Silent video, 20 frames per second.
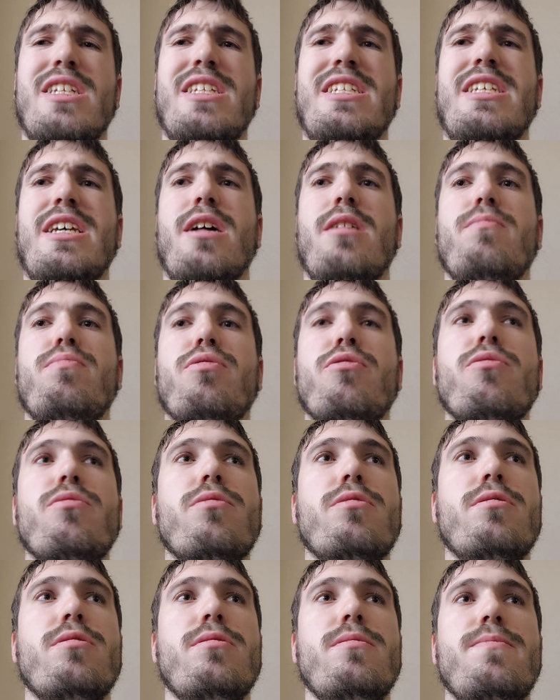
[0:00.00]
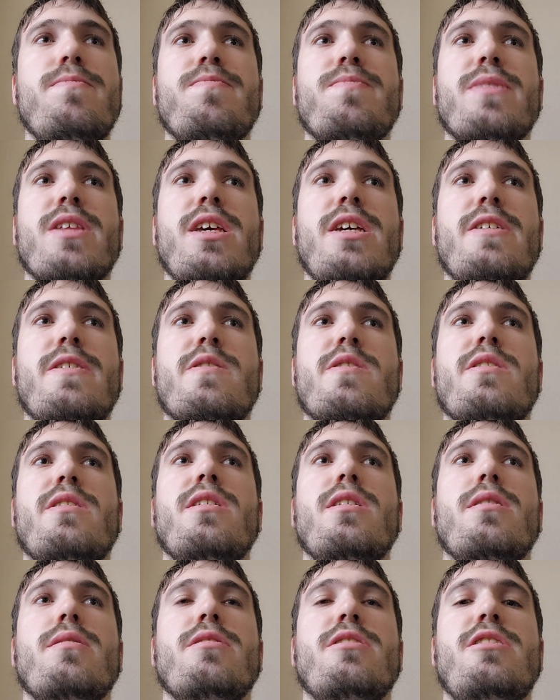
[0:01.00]
Deadpool is
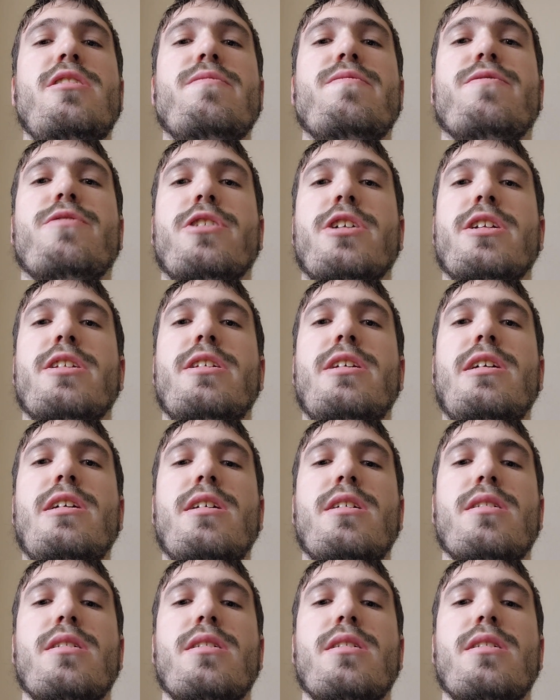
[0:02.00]
different.